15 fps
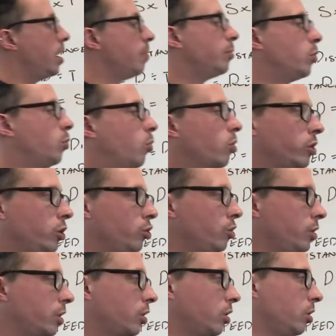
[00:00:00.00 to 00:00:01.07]
Well, what are the
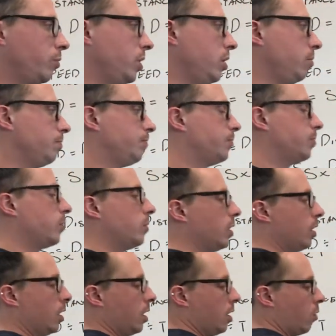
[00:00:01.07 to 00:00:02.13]
units going to be?
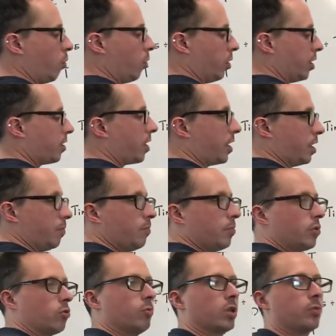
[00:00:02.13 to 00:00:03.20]
Well, it's time,
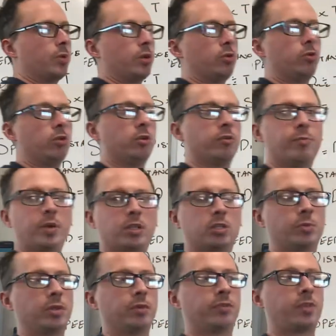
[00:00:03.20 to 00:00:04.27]
so it must be a unit of
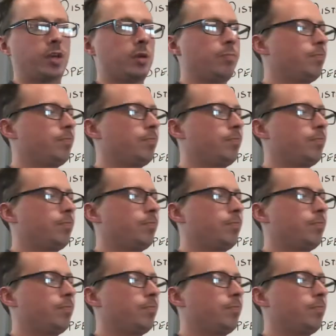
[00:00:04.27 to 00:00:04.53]
measurement of time.